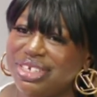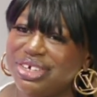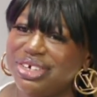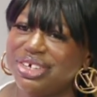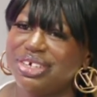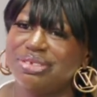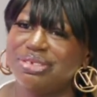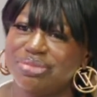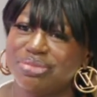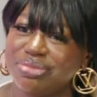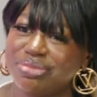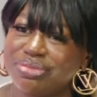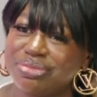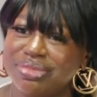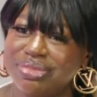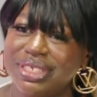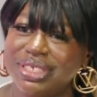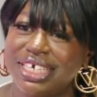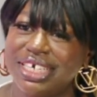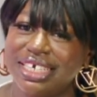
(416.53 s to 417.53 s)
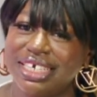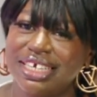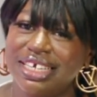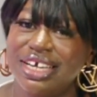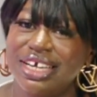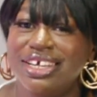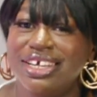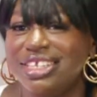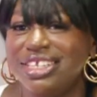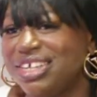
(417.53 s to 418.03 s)
not. No.
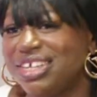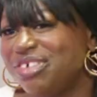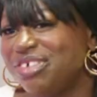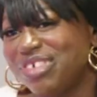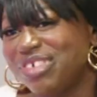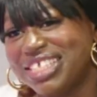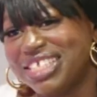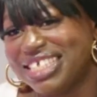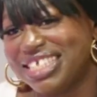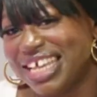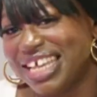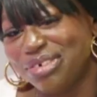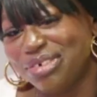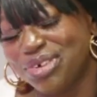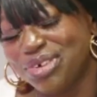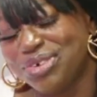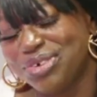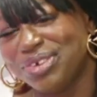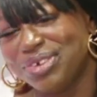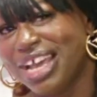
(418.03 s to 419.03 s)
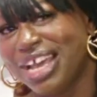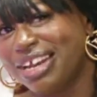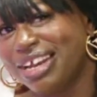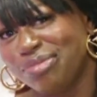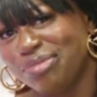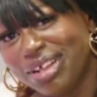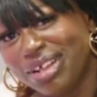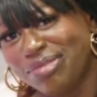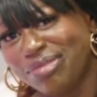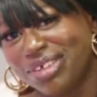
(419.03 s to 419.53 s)
No offense to anyone called
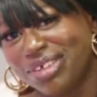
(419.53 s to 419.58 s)
Alabama.